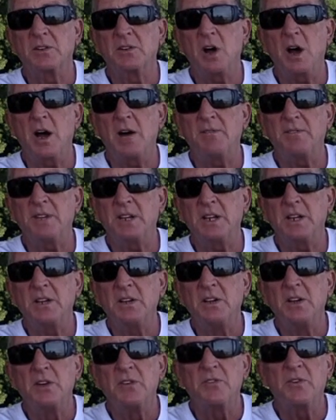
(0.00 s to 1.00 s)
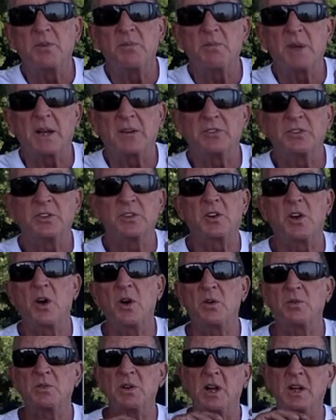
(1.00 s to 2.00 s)
coffee from
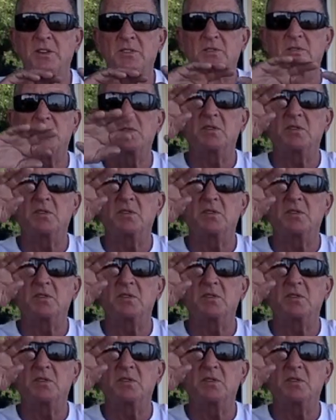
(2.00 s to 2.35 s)
Mexico, not